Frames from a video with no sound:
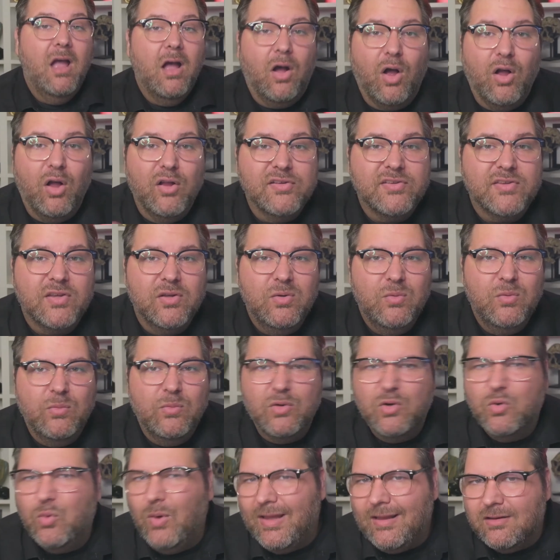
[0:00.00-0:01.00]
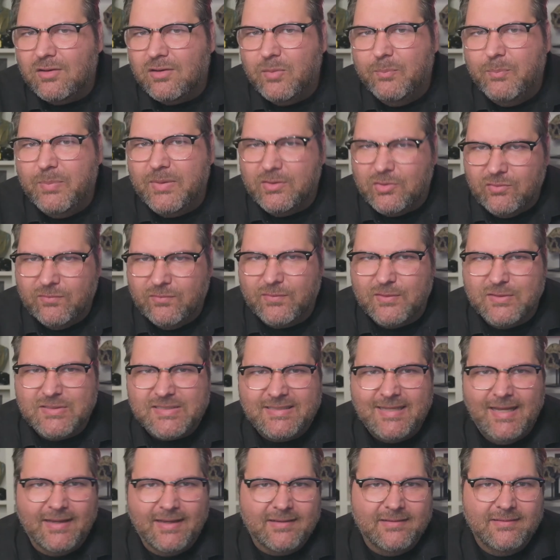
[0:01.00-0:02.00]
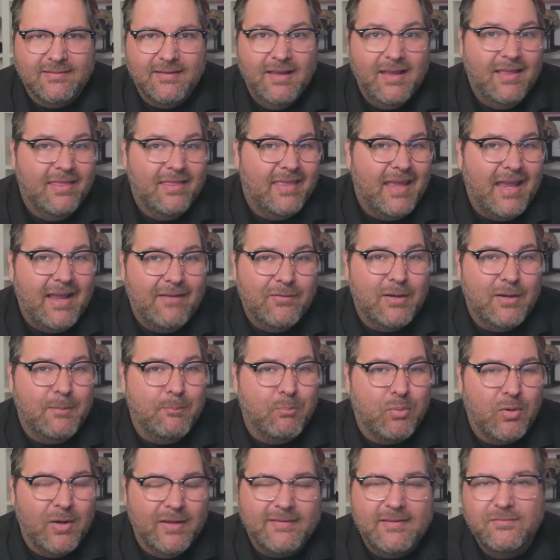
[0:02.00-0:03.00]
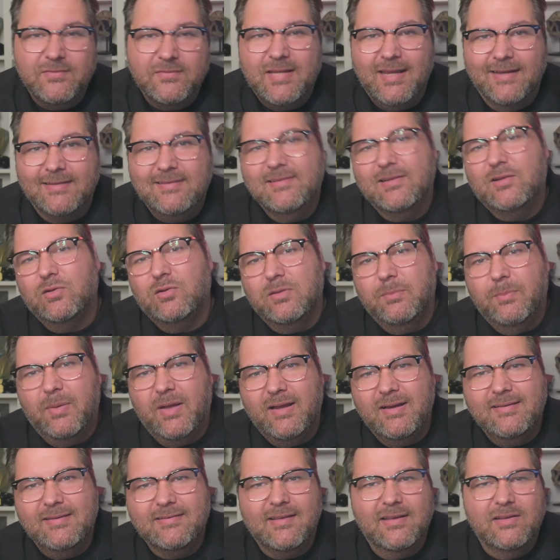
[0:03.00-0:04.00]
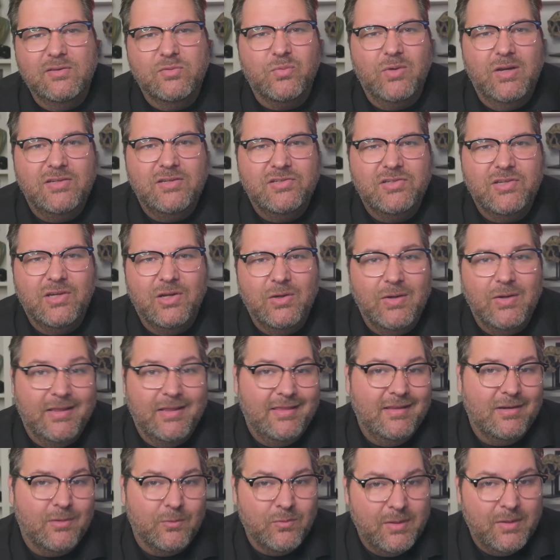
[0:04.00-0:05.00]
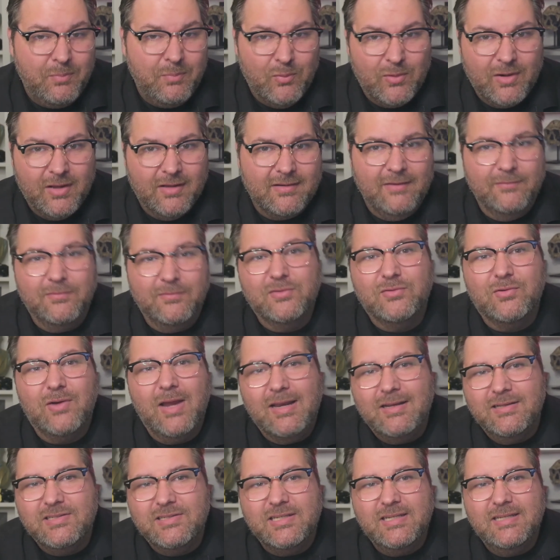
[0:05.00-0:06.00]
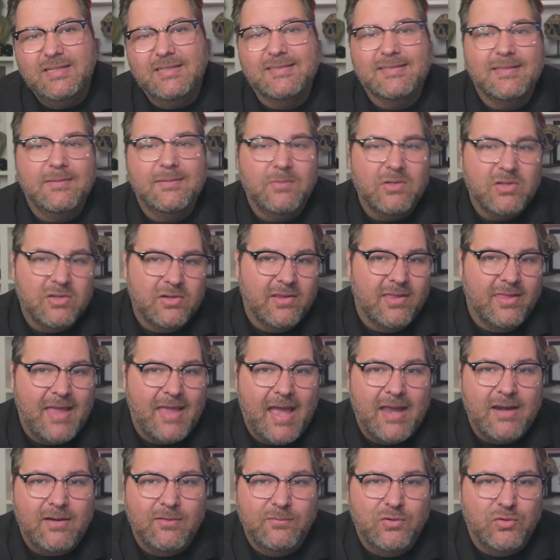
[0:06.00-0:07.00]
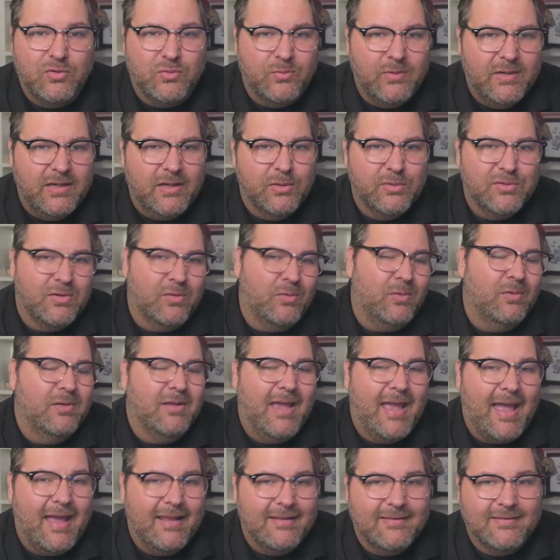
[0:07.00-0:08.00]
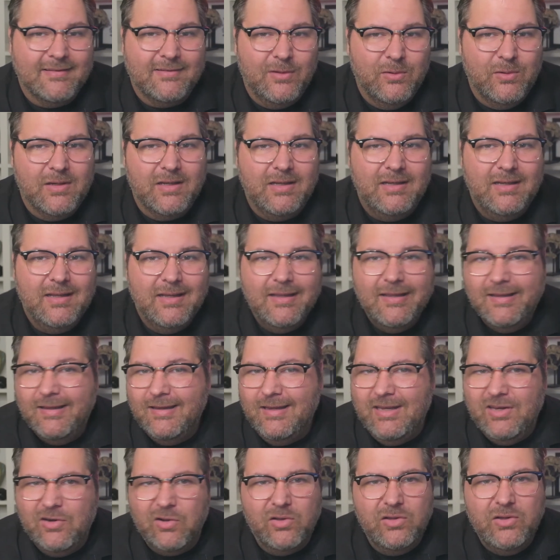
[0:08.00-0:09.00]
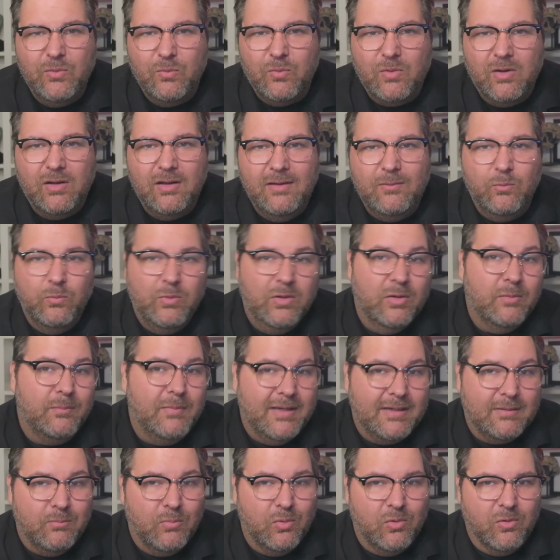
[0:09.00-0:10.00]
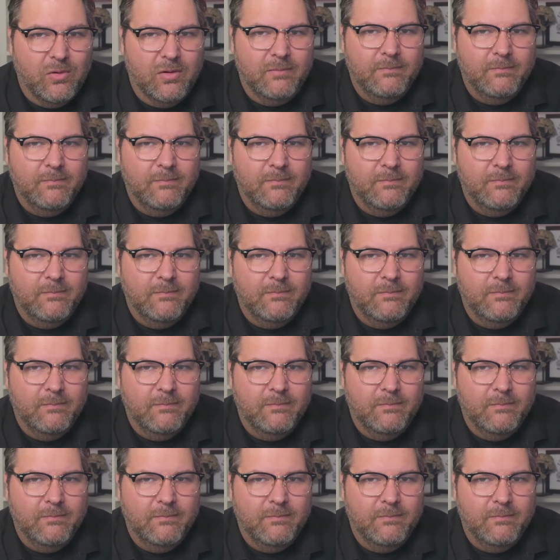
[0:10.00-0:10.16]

Also, quail are built for sex. They have an impressive testicle to body size ratio, and their reproductive strategy is similar to that of Doritos' old ad slogan Eat all you want, we'll make more.